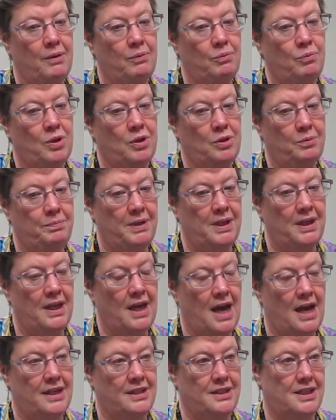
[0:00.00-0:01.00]
will be
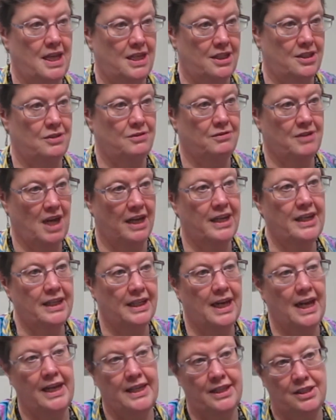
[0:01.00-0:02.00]
a set of
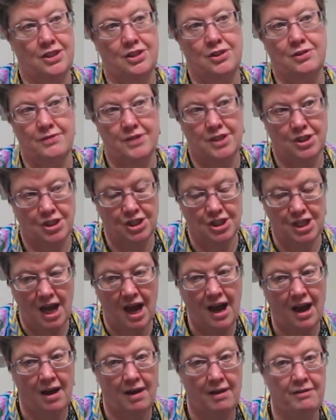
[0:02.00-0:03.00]
guidelines for
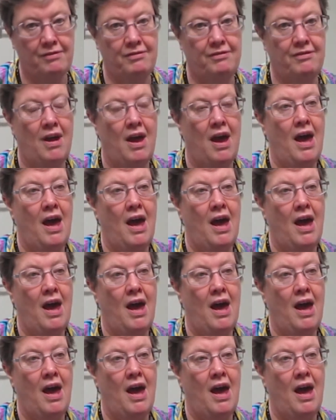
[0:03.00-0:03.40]
staff.